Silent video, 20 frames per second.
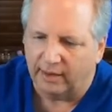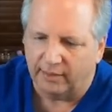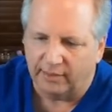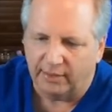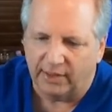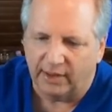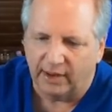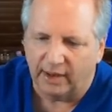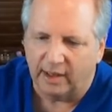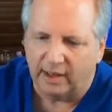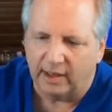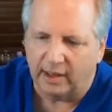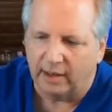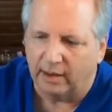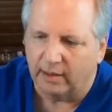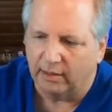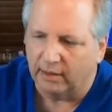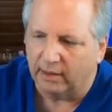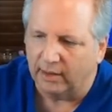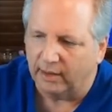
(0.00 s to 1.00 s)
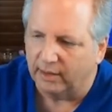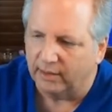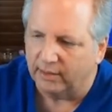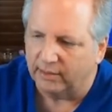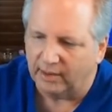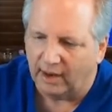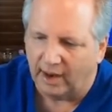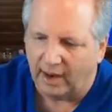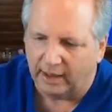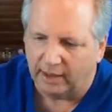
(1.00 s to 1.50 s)
everything in here
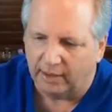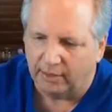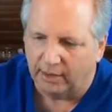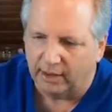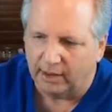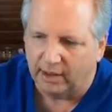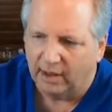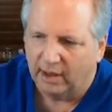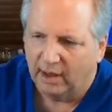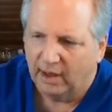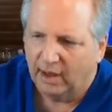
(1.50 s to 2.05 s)
is accurate.